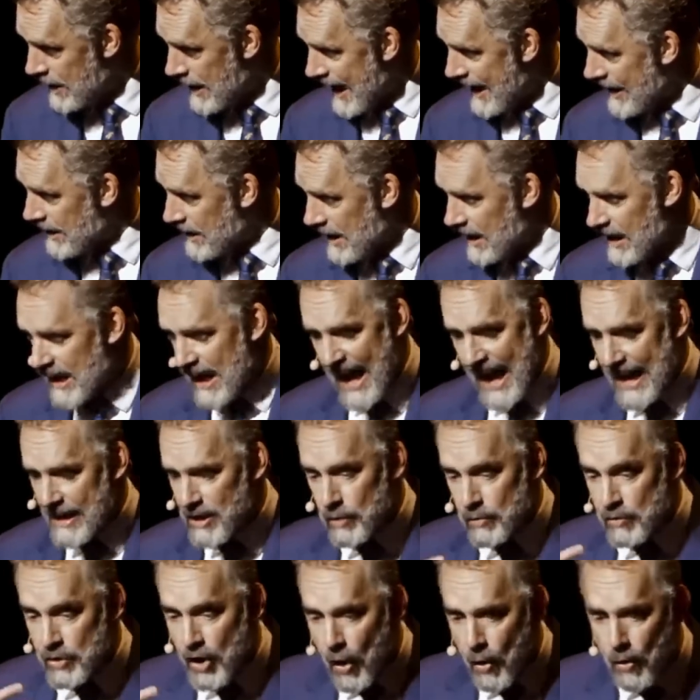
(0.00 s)
And
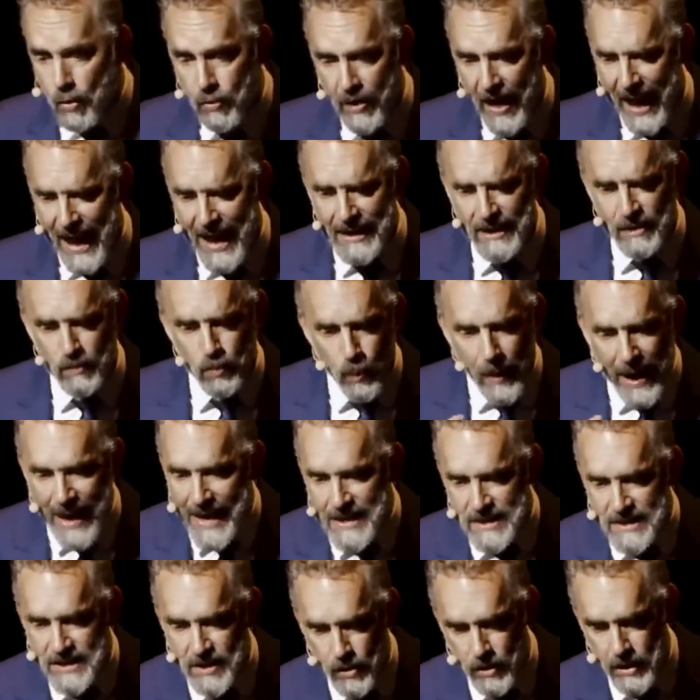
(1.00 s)
you know that. It
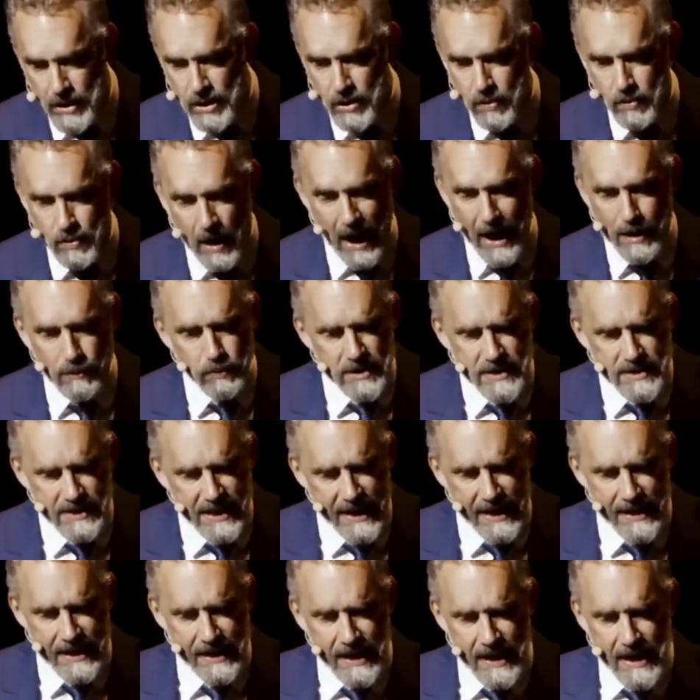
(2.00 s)
weighs on you, I would
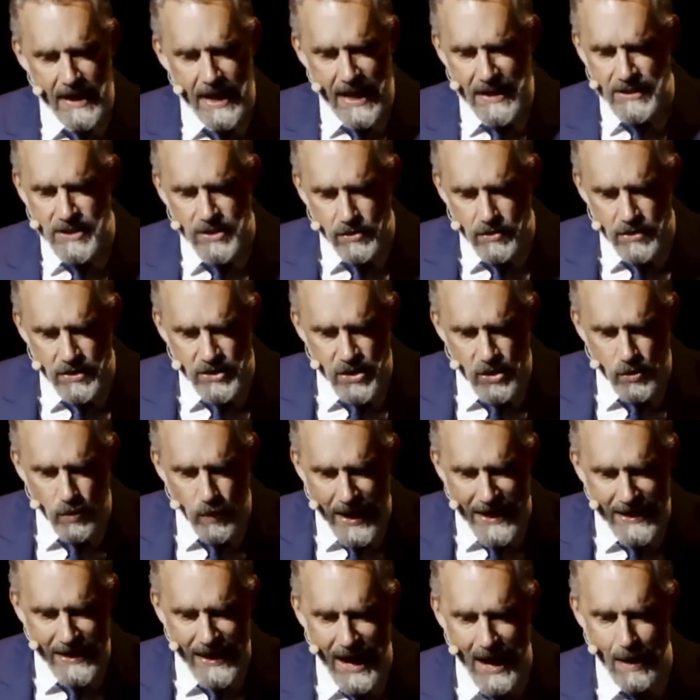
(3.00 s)
say, as soon as you
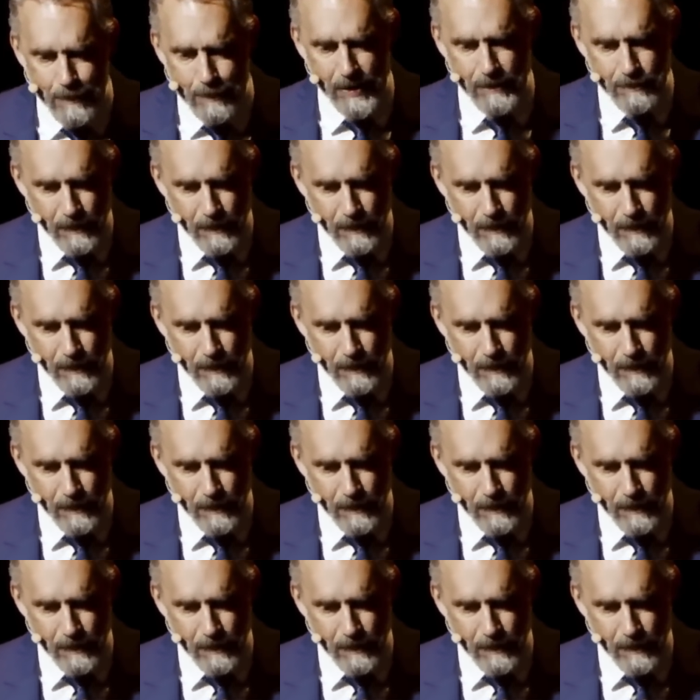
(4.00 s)
wake up.